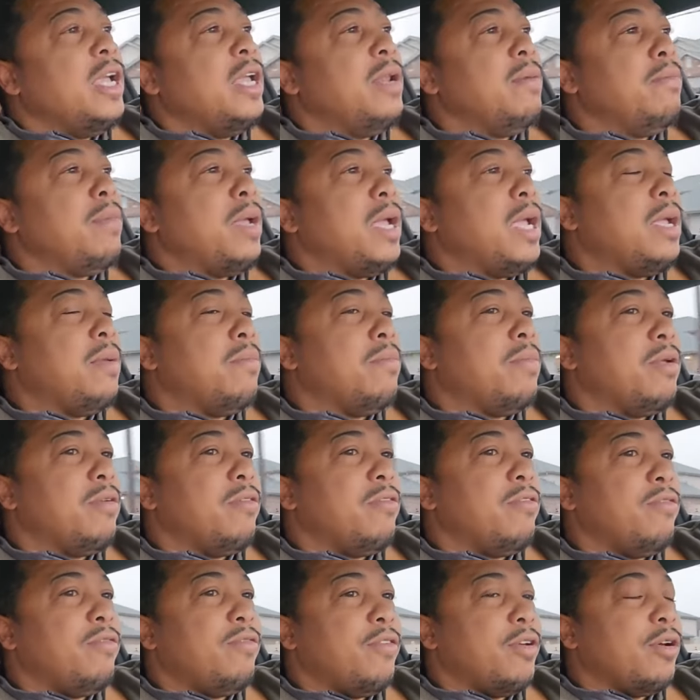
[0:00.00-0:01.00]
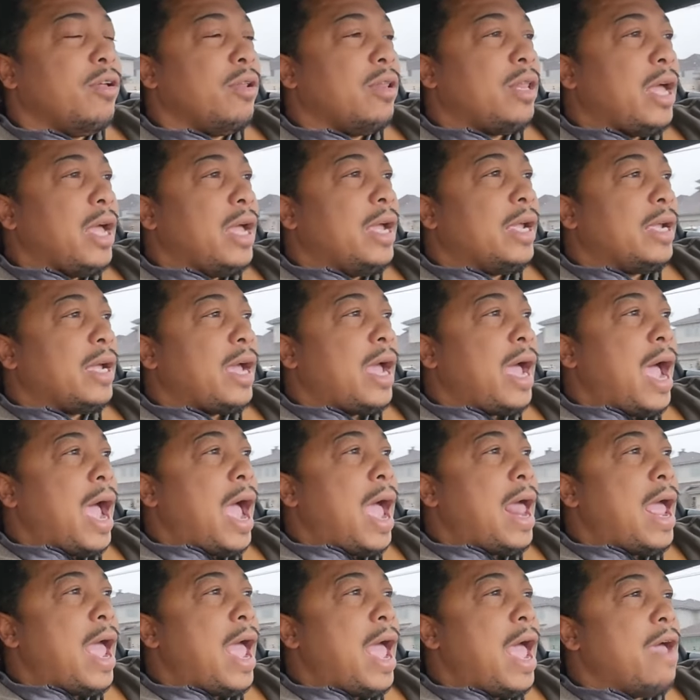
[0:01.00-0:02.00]
it made me feel like
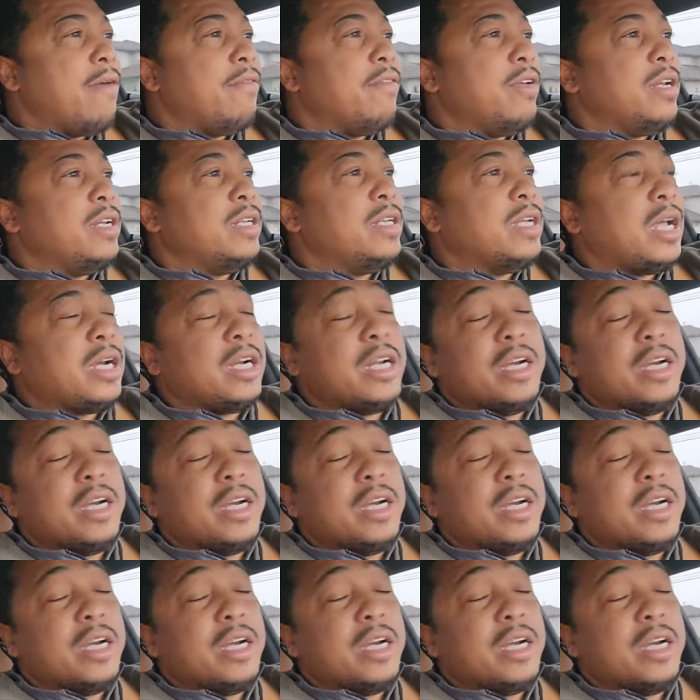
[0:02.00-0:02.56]
I haven't done